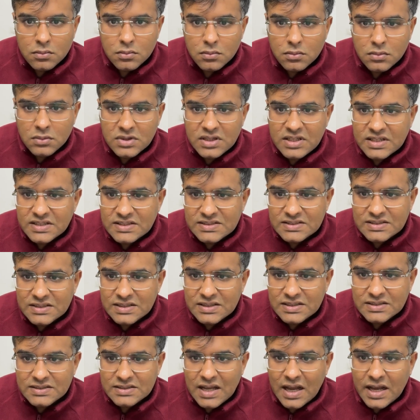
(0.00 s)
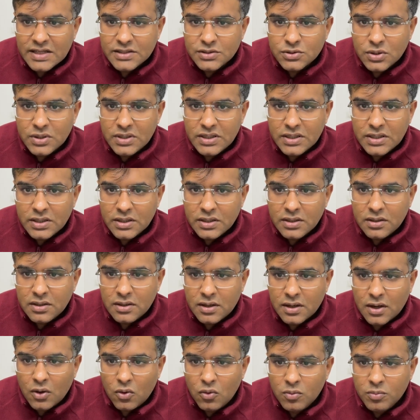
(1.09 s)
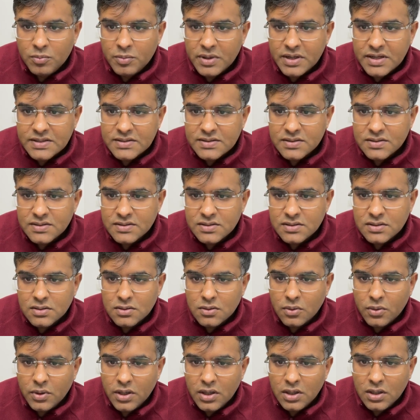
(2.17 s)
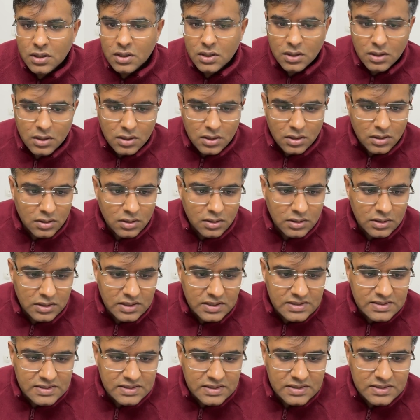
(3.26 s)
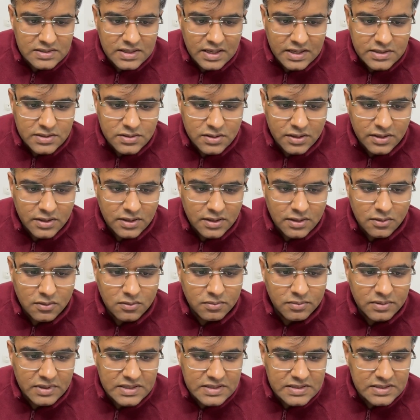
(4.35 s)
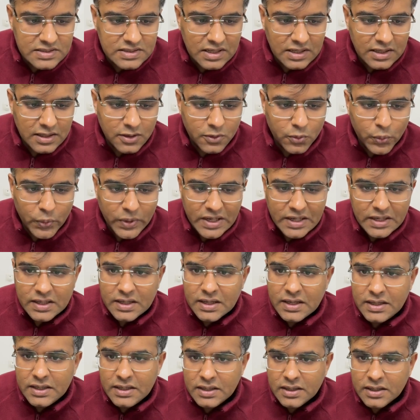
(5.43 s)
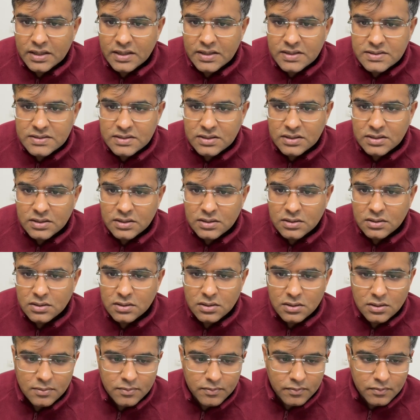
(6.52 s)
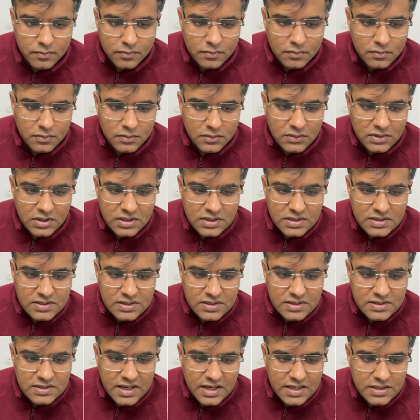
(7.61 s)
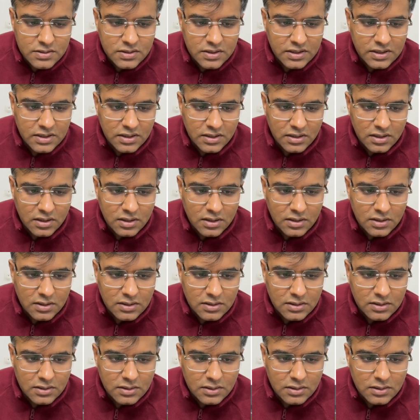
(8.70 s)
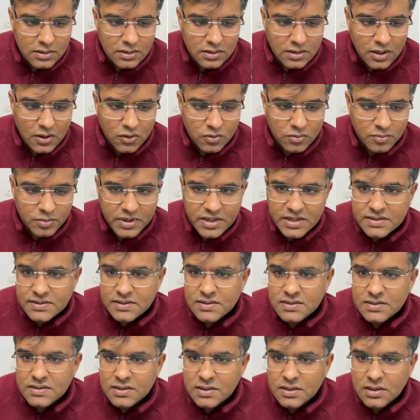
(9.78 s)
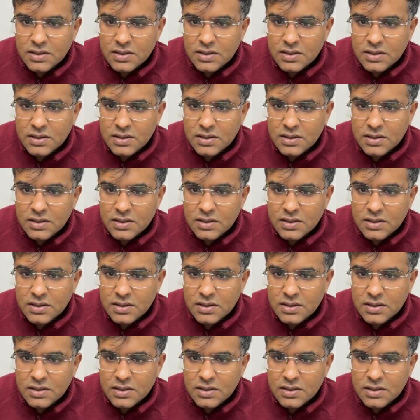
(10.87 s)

this is actually in round braces. Okay, this is actually in round braces. I'll quickly erase it. This is actually in round braces,